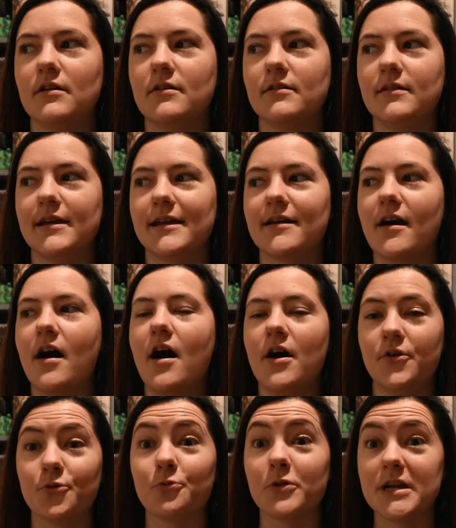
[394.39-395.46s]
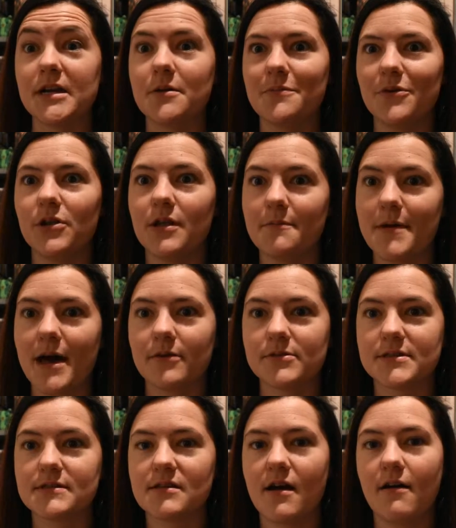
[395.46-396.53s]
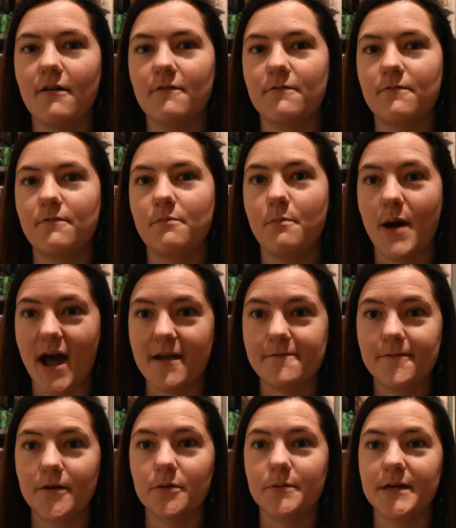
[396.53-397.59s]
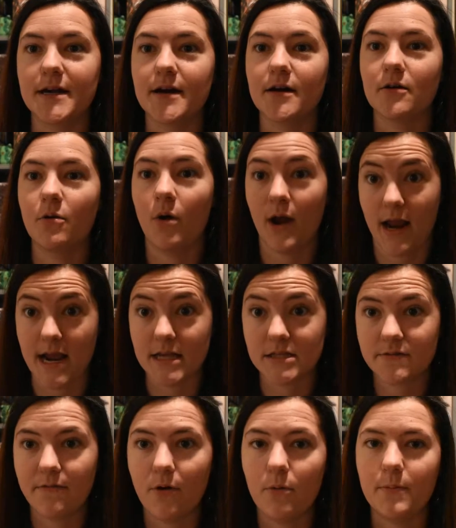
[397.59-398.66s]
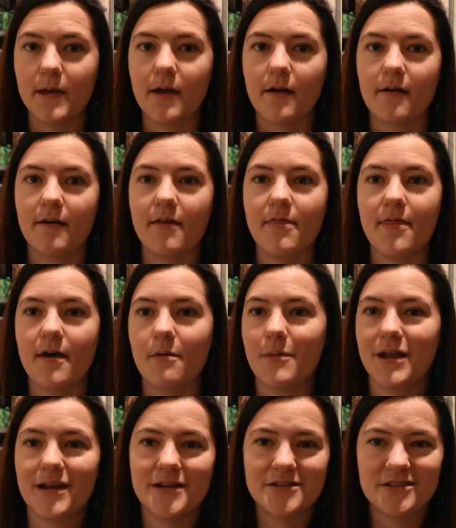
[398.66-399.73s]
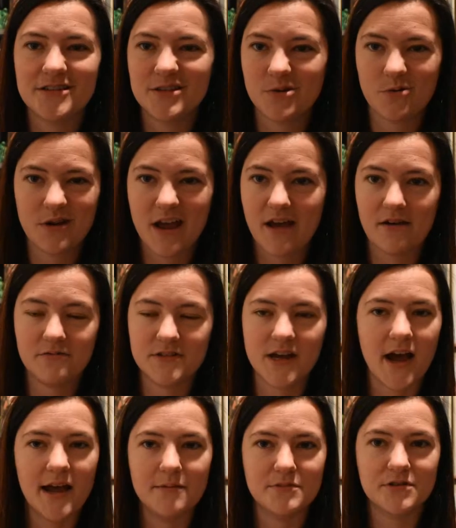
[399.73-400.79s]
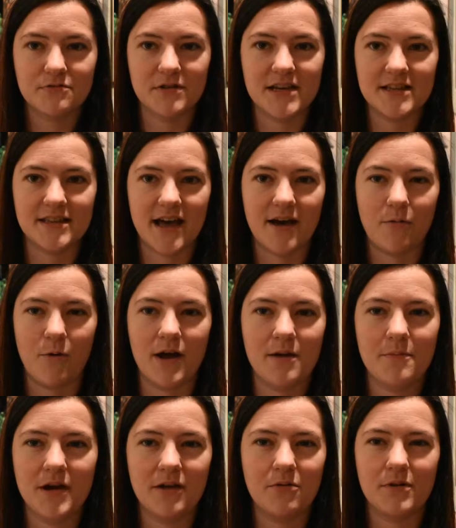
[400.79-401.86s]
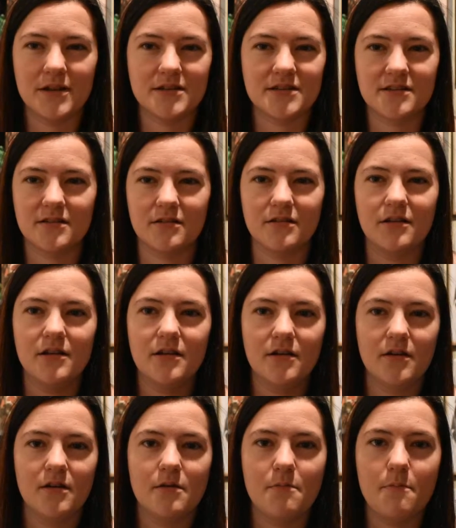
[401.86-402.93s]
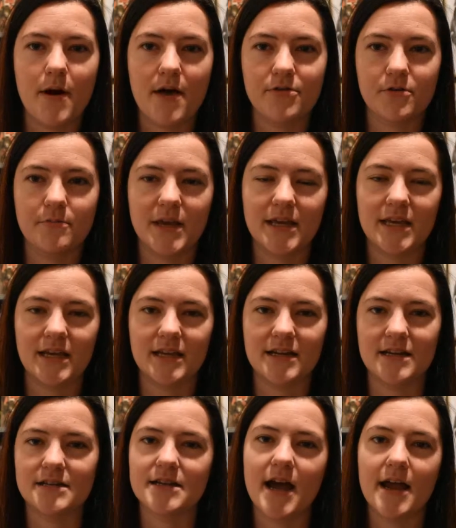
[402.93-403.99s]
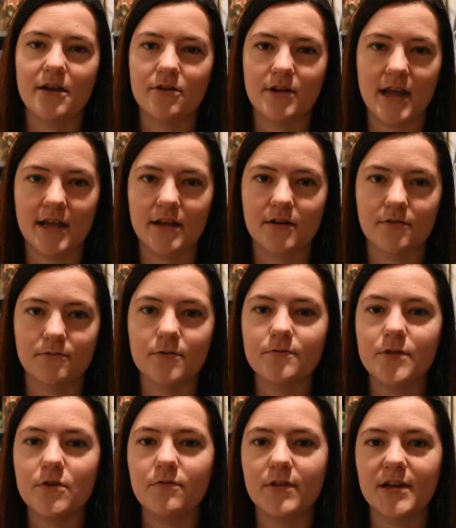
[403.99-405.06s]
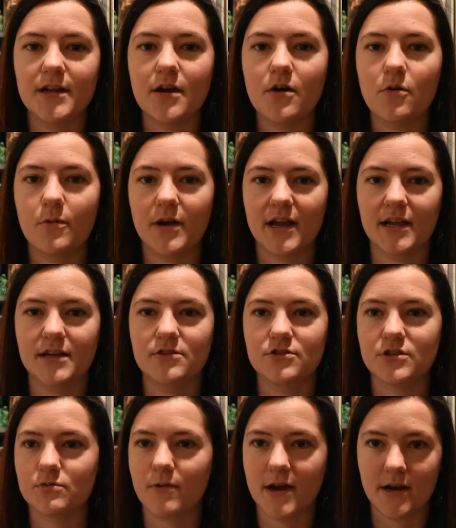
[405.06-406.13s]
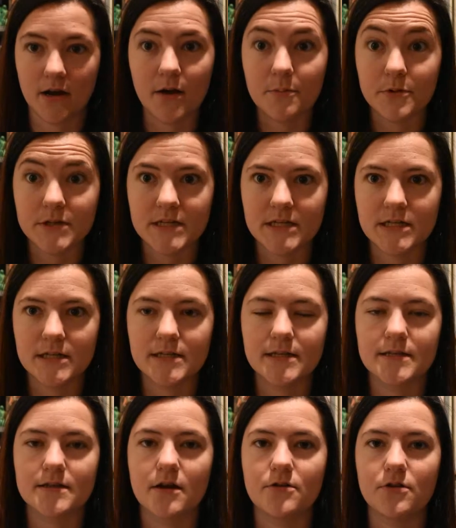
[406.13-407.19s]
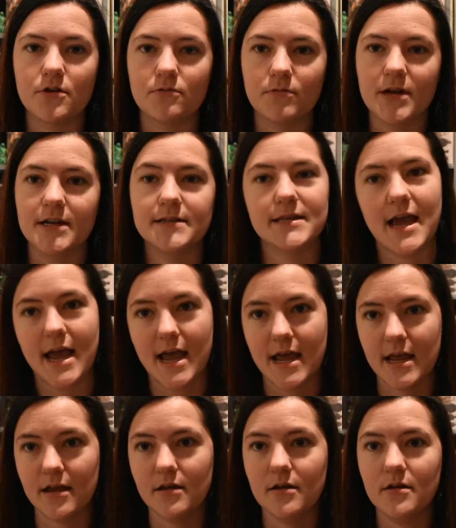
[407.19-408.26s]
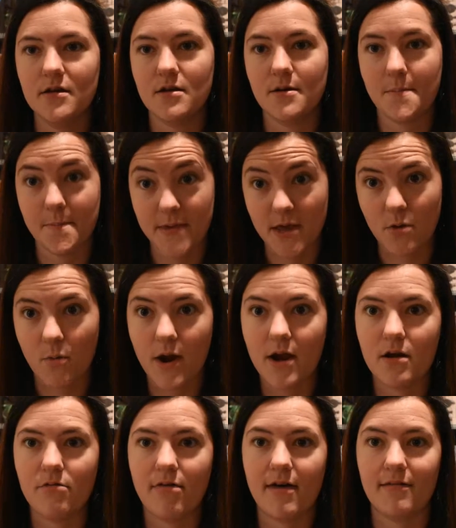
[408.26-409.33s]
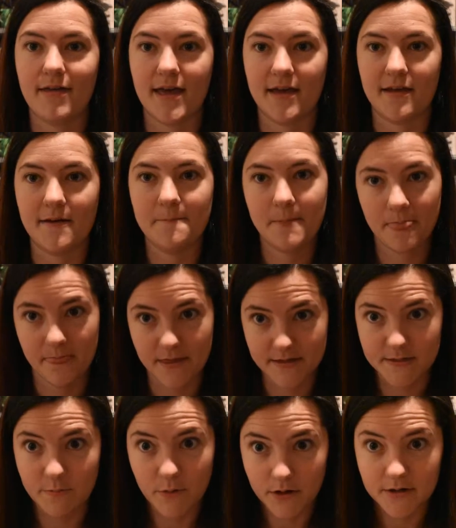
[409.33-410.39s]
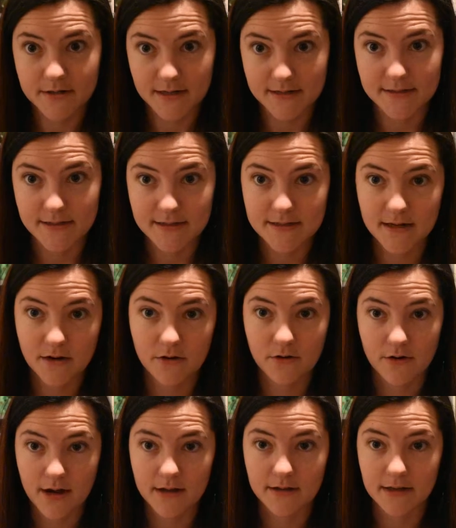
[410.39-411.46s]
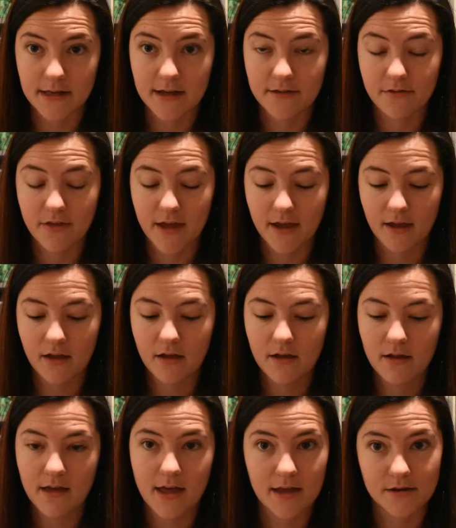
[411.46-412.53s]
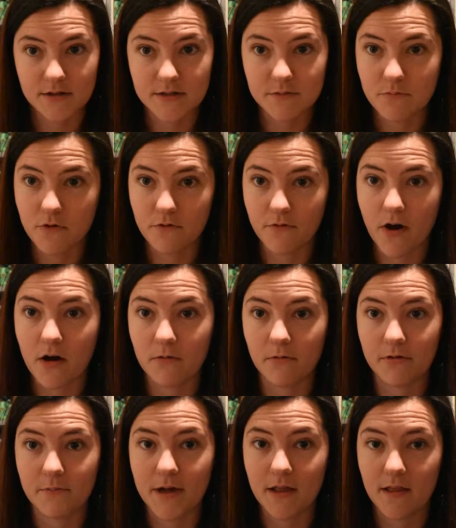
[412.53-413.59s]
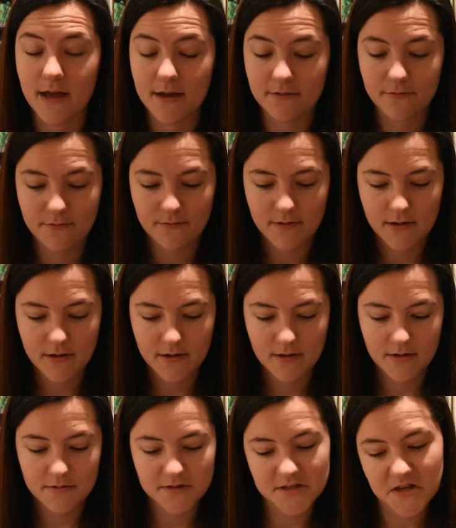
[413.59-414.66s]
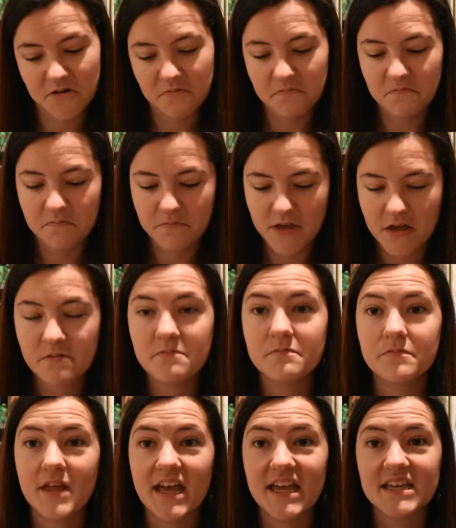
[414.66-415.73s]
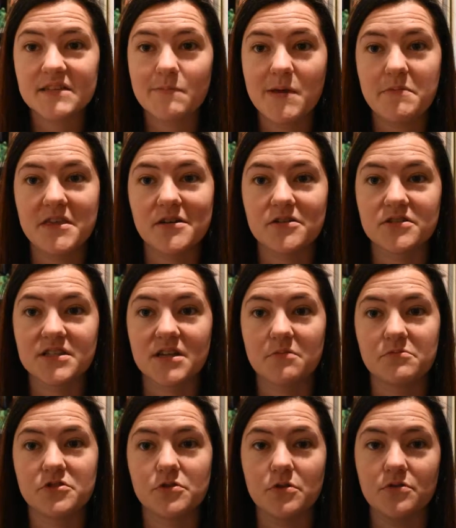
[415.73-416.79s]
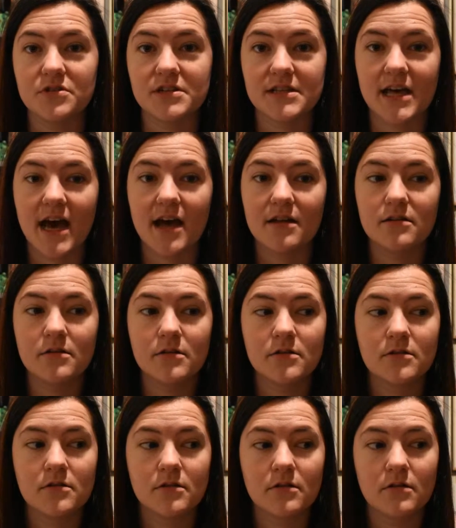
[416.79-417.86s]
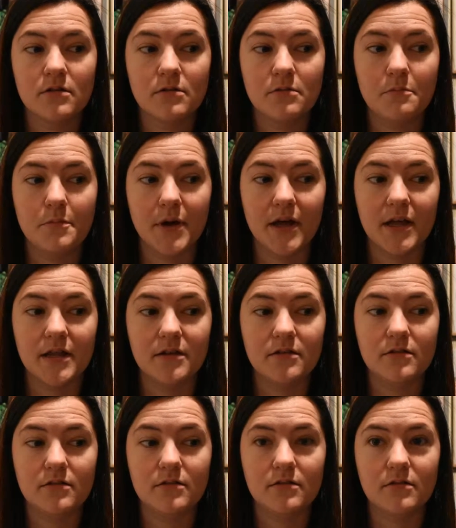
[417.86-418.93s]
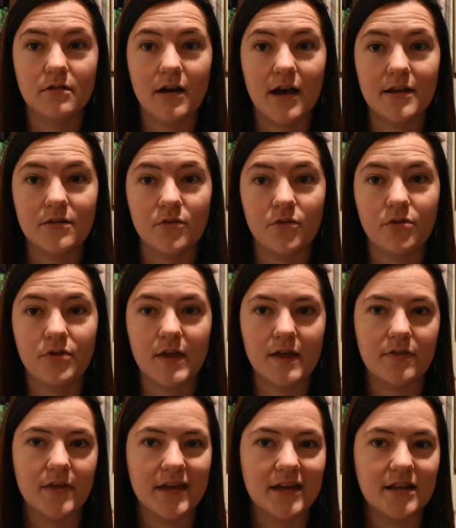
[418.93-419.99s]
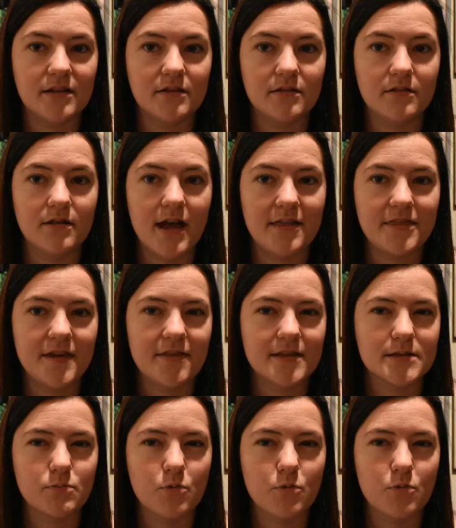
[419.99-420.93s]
like unreadable amounts of biphobia or acephobia in them, and I just don't have time to read that. Why am I going to bother making an entire negative review video when I can just write a couple sentences on Goodreads, hey, be aware that like this book does this incorrectly, I think, and just move on with my life. So, yeah, I guess maybe there's some truth to that, but I think that's